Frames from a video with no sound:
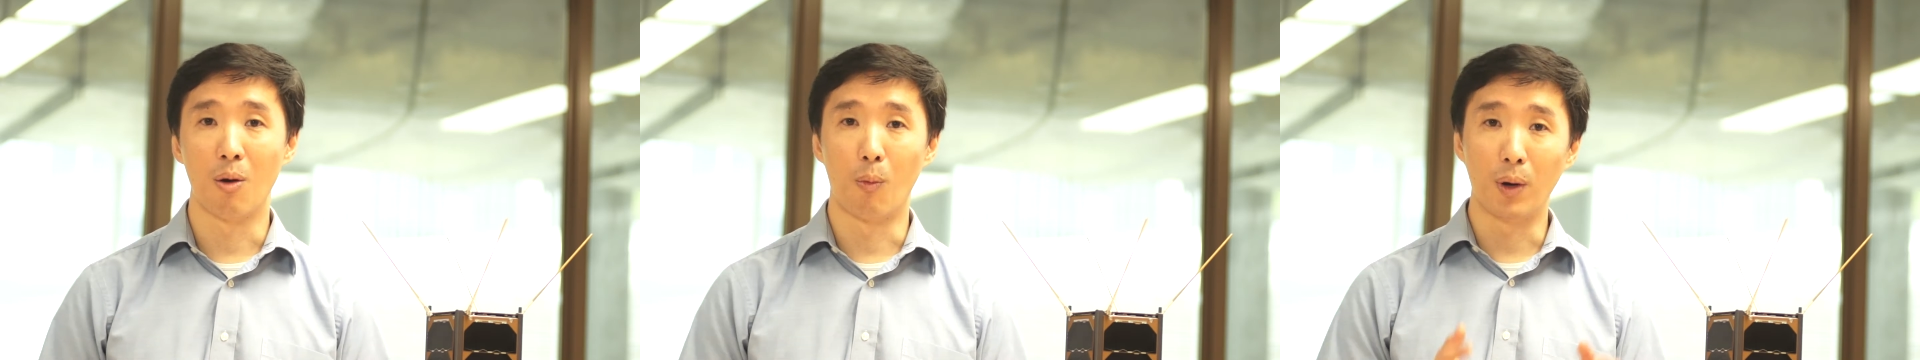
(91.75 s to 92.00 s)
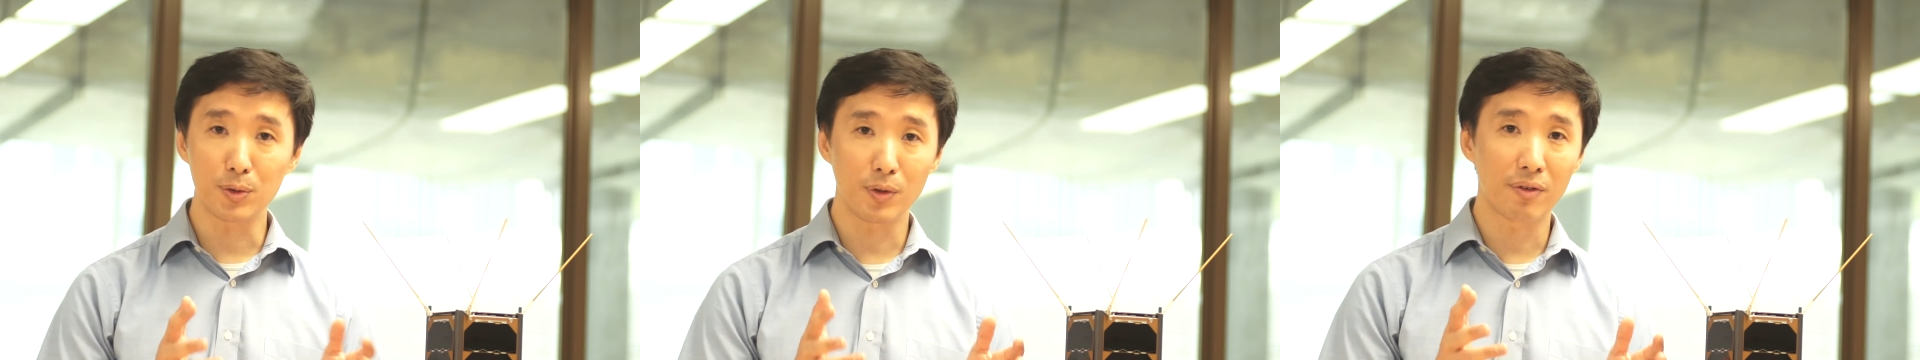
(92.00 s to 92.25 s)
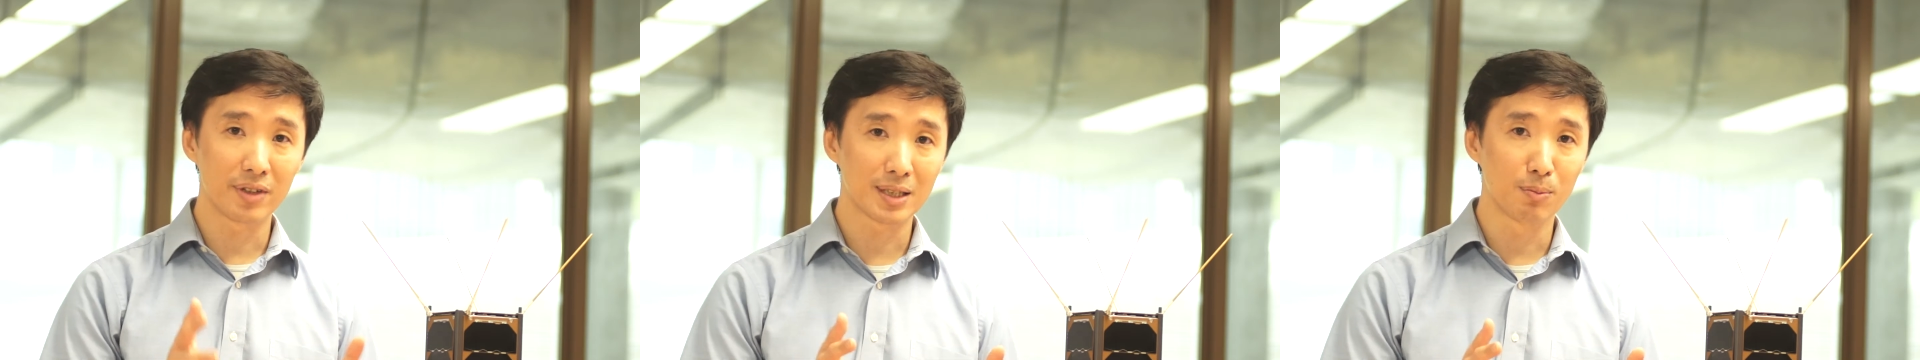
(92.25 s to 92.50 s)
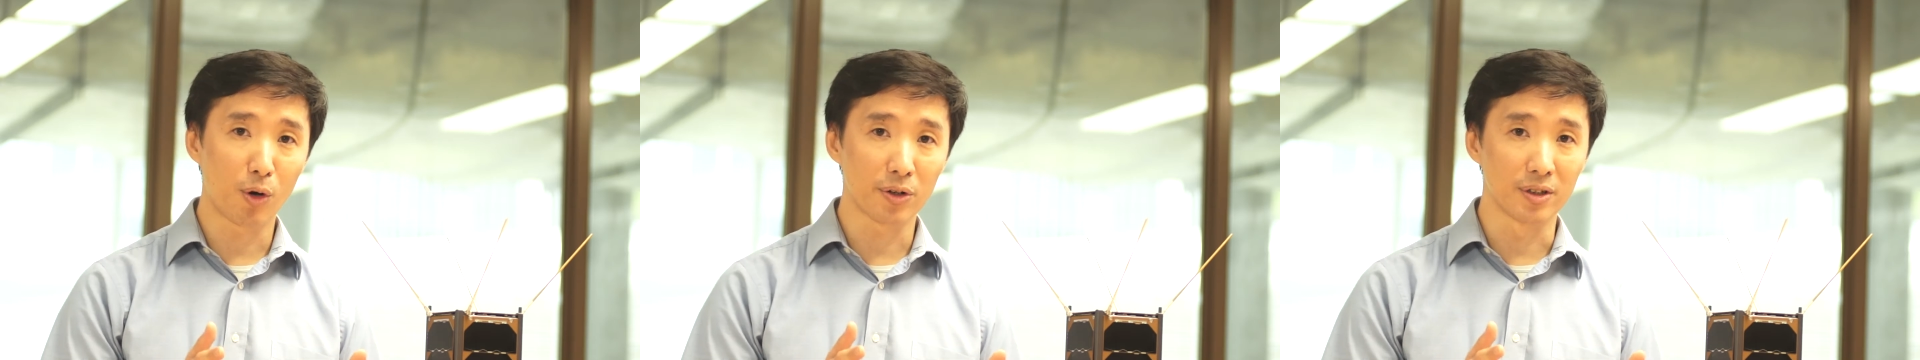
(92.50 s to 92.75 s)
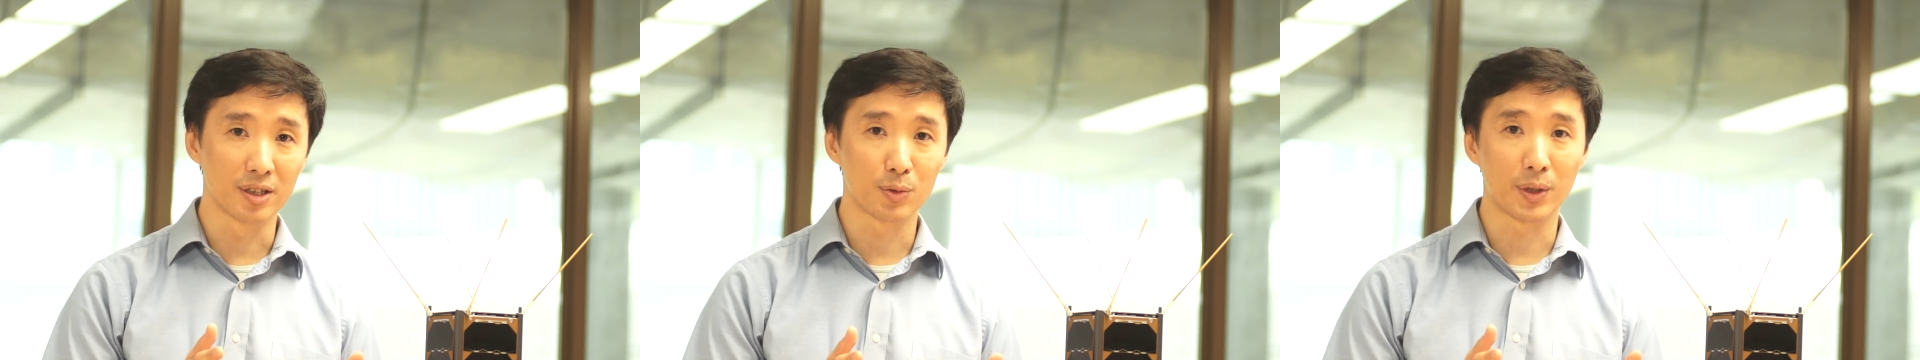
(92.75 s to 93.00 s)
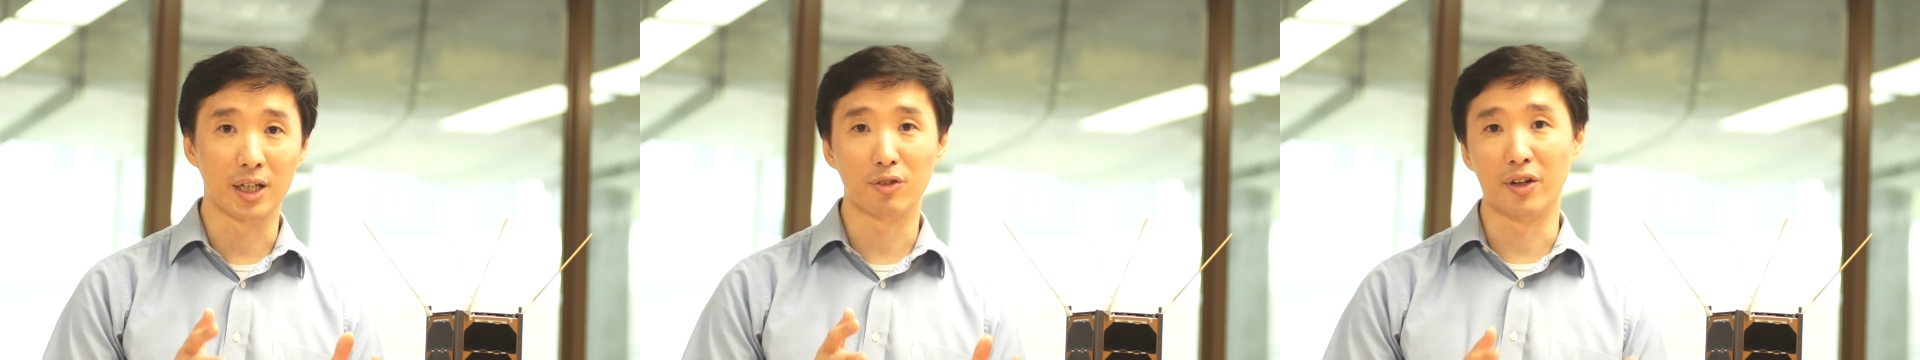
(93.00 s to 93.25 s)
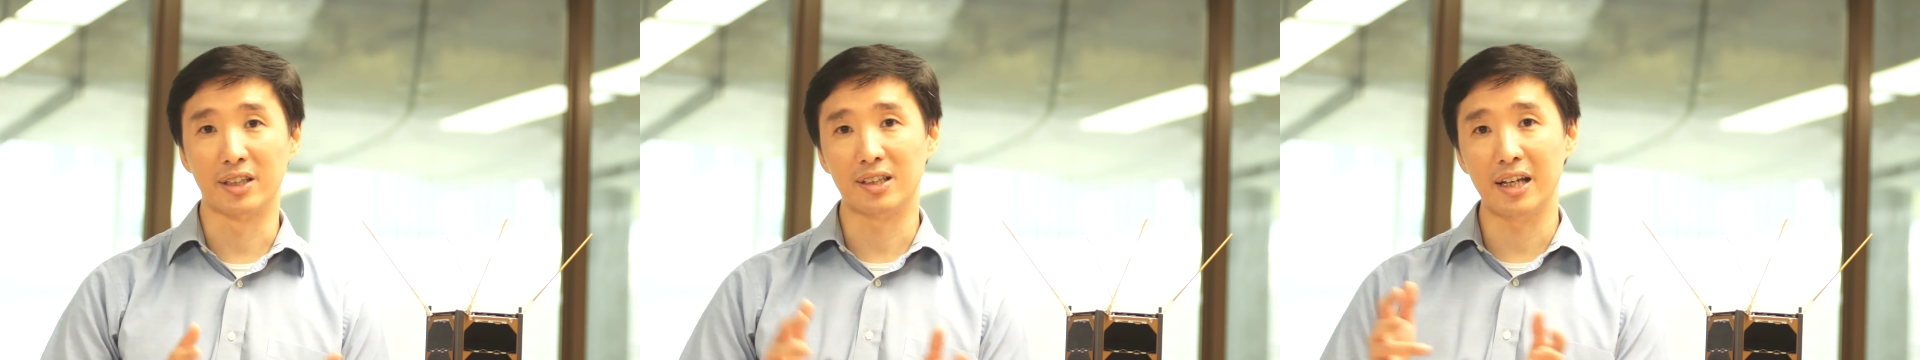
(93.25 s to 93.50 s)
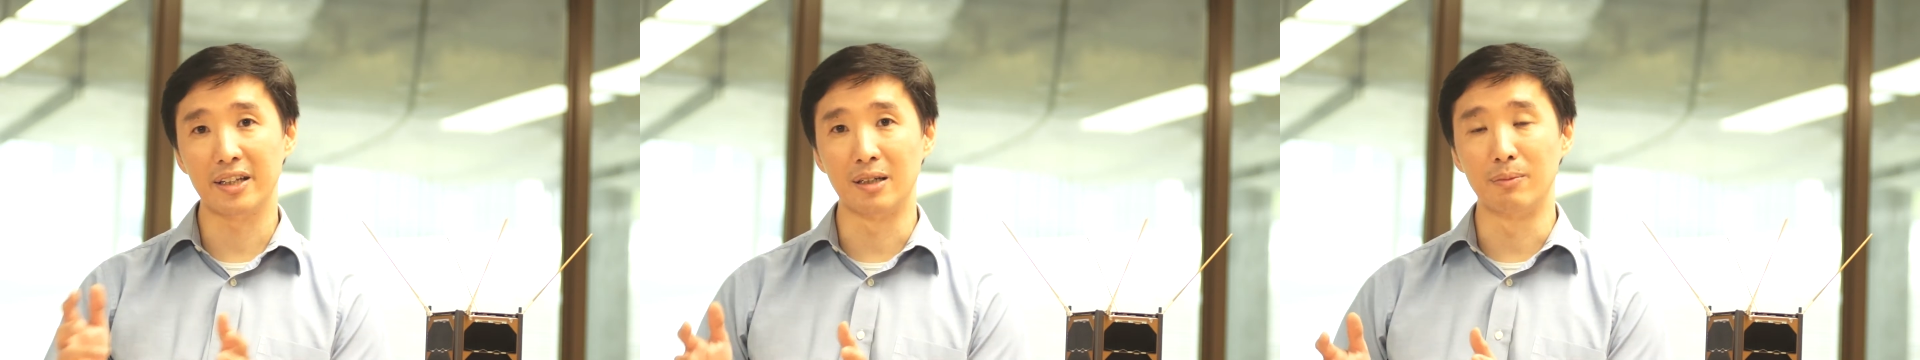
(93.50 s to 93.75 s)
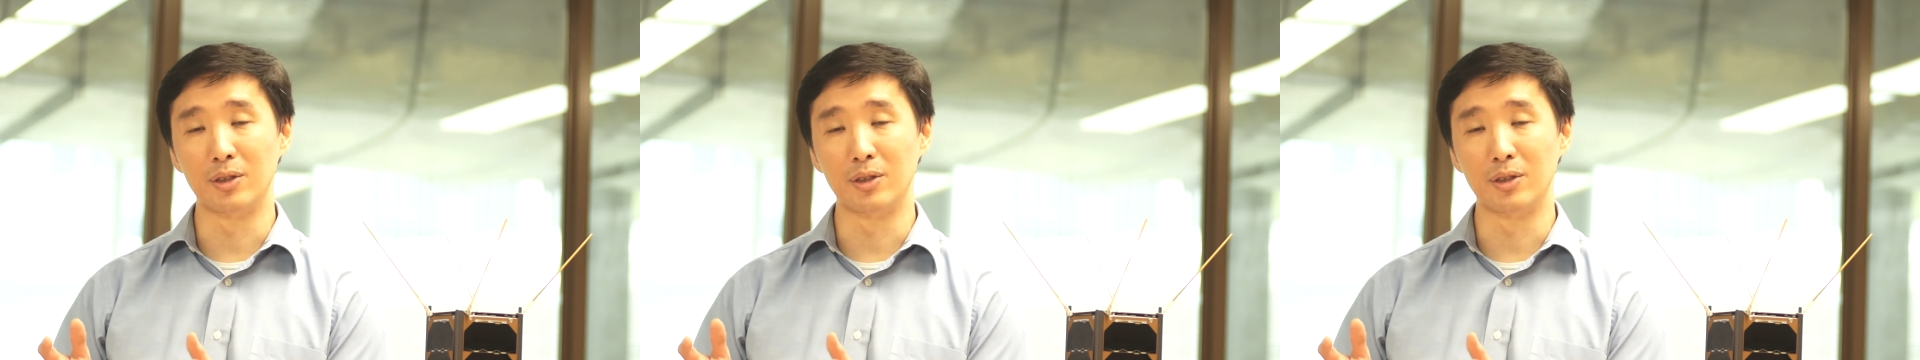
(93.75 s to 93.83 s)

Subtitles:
Once we have these models, we can translate them